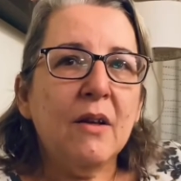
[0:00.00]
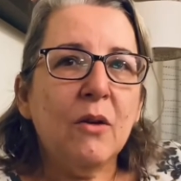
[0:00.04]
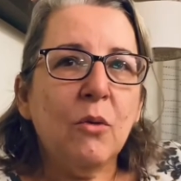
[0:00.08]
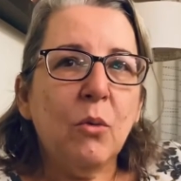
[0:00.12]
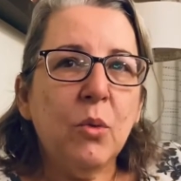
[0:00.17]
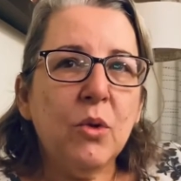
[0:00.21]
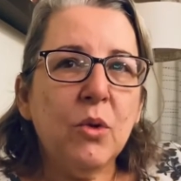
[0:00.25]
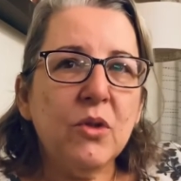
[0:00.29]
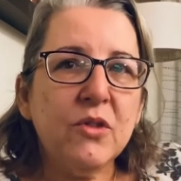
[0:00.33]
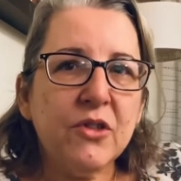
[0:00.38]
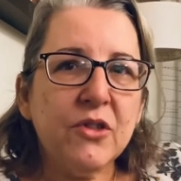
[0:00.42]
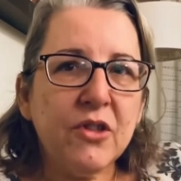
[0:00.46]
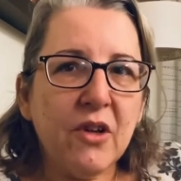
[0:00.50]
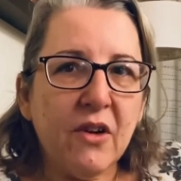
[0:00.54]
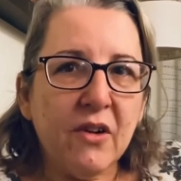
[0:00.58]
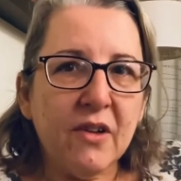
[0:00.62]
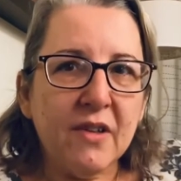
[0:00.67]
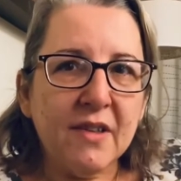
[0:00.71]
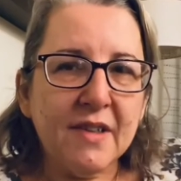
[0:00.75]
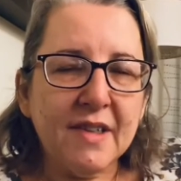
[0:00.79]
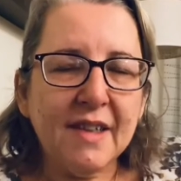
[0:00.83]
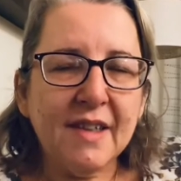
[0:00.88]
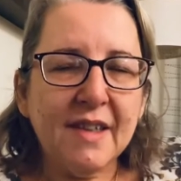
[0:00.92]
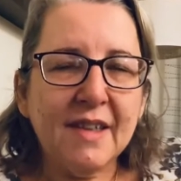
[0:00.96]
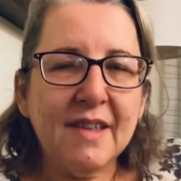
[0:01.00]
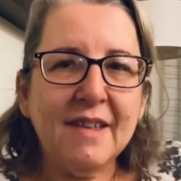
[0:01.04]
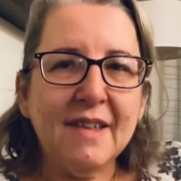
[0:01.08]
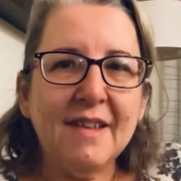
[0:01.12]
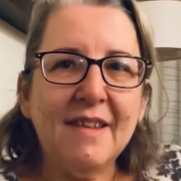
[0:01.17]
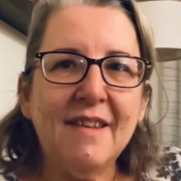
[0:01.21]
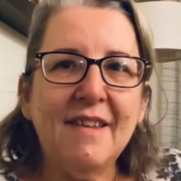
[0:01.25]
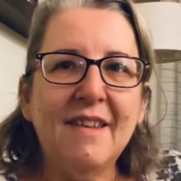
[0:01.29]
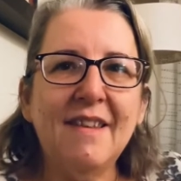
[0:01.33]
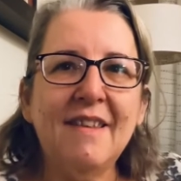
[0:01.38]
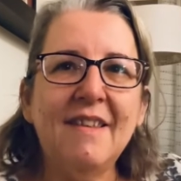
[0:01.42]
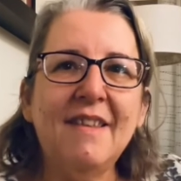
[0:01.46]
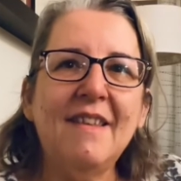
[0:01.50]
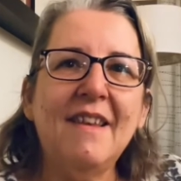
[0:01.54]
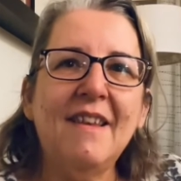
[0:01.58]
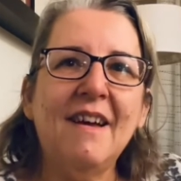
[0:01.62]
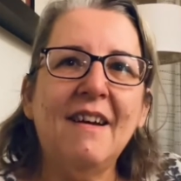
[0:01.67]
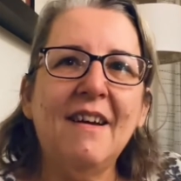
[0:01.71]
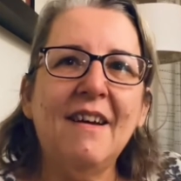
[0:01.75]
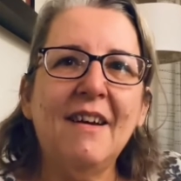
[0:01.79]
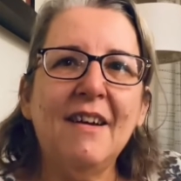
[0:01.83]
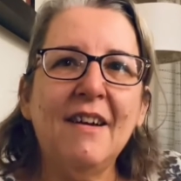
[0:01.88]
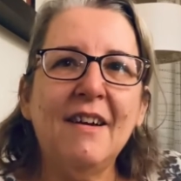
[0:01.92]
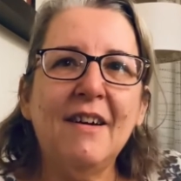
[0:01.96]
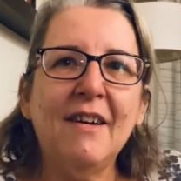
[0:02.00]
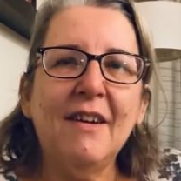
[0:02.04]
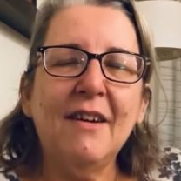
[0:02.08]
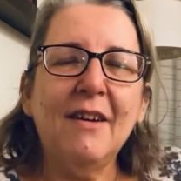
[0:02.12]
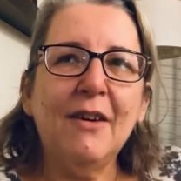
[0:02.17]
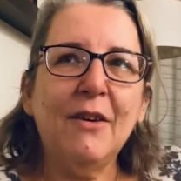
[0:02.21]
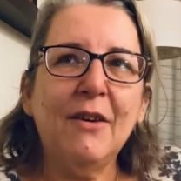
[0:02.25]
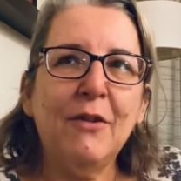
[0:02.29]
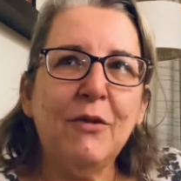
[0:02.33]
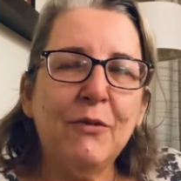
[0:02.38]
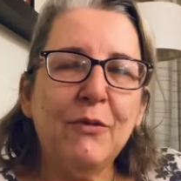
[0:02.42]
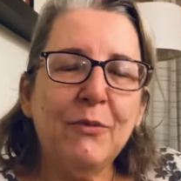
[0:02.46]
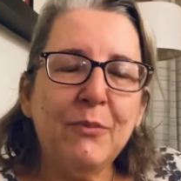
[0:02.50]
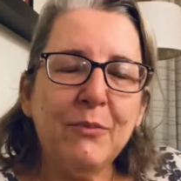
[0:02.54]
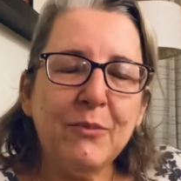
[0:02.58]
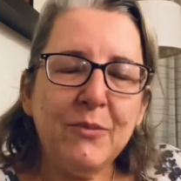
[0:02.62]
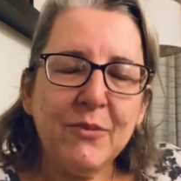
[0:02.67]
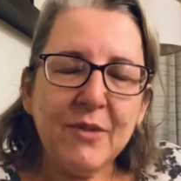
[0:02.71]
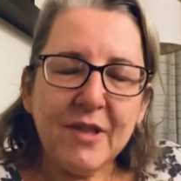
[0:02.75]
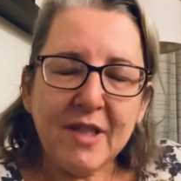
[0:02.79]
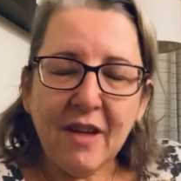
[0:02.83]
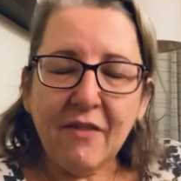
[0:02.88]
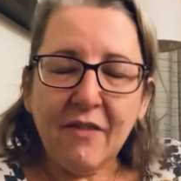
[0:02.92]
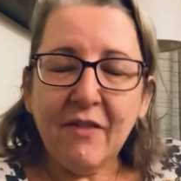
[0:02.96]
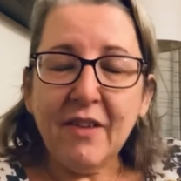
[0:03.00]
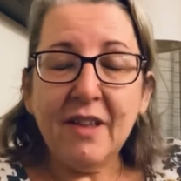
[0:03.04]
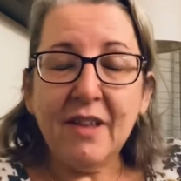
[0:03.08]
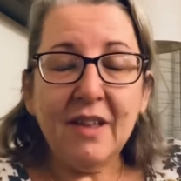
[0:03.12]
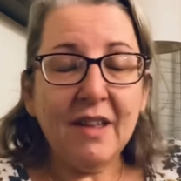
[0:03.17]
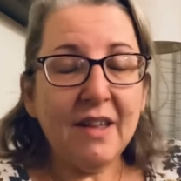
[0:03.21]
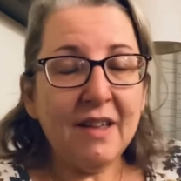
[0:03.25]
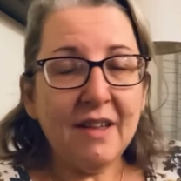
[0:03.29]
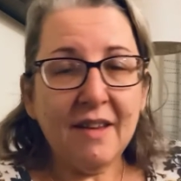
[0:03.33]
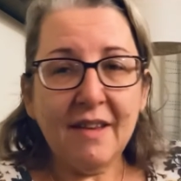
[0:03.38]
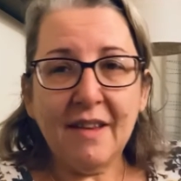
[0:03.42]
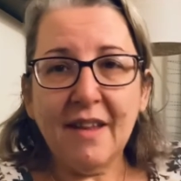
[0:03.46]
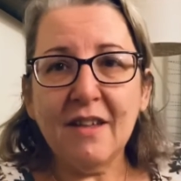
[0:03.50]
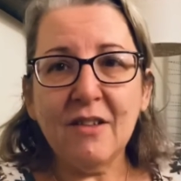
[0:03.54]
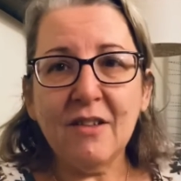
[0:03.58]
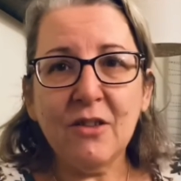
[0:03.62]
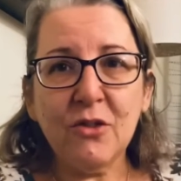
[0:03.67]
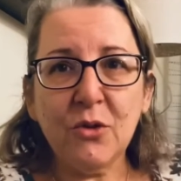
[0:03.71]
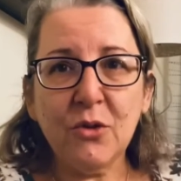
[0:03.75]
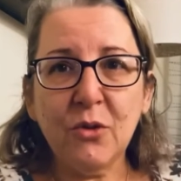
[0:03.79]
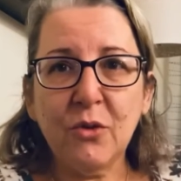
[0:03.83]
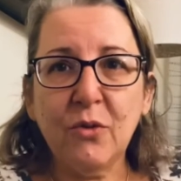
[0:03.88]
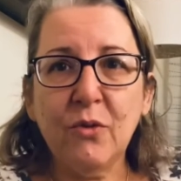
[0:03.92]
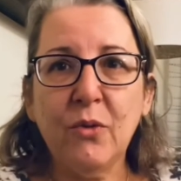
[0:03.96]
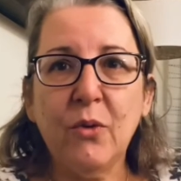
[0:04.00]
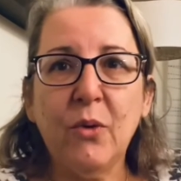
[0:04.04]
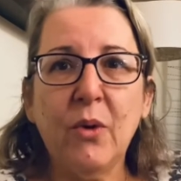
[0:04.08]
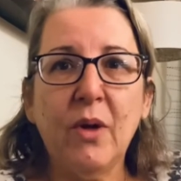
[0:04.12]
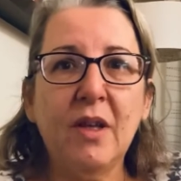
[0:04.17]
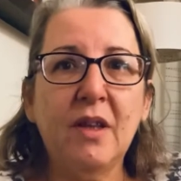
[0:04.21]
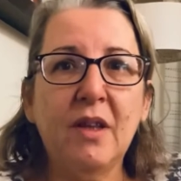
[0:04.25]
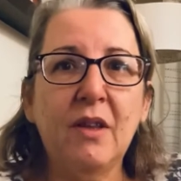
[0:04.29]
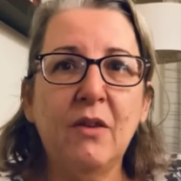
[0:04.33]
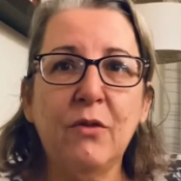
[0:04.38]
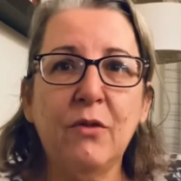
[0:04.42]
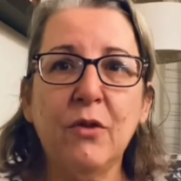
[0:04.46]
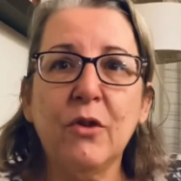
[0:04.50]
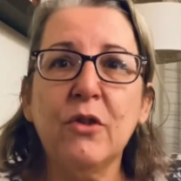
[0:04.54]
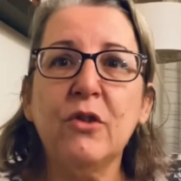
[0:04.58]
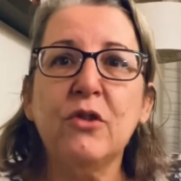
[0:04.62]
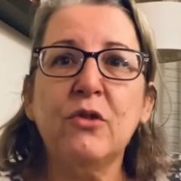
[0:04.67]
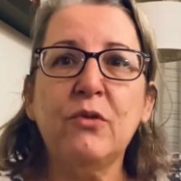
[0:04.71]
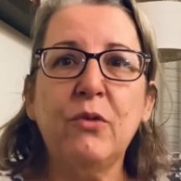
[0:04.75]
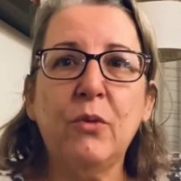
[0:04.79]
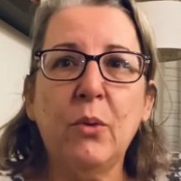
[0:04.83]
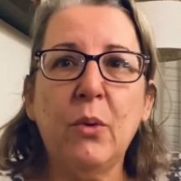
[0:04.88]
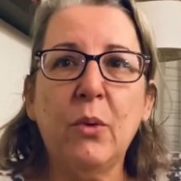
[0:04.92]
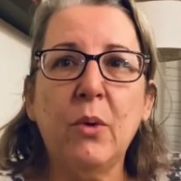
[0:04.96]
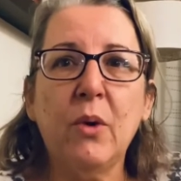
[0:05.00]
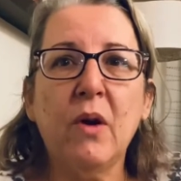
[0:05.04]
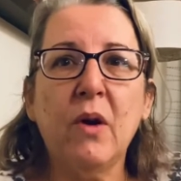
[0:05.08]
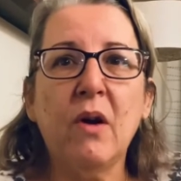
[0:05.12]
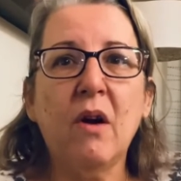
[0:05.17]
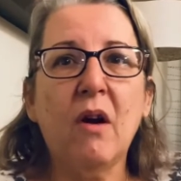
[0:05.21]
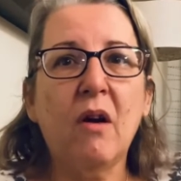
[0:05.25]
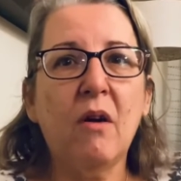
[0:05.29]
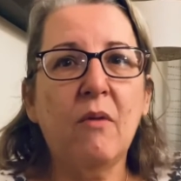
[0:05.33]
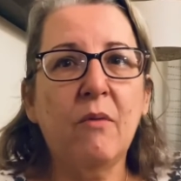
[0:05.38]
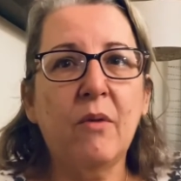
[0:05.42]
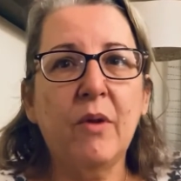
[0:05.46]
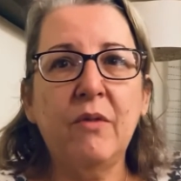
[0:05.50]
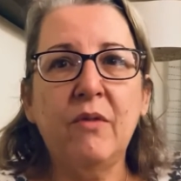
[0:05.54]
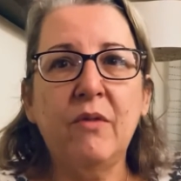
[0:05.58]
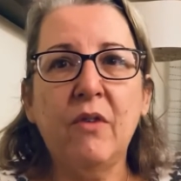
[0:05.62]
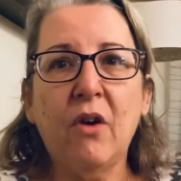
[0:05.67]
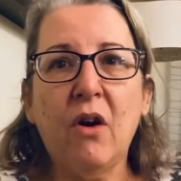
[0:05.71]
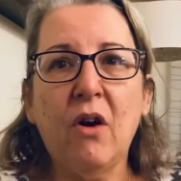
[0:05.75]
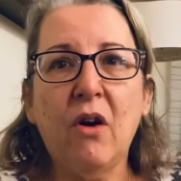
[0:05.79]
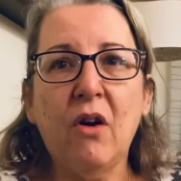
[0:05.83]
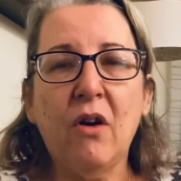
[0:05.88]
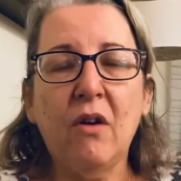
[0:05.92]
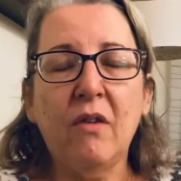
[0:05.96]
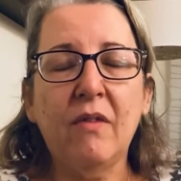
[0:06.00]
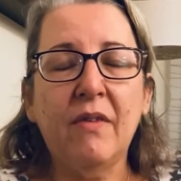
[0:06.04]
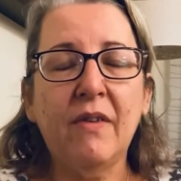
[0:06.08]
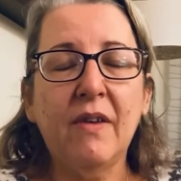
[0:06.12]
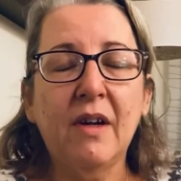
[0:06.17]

We'll start. The 7 things to avoid, the first 4 revolve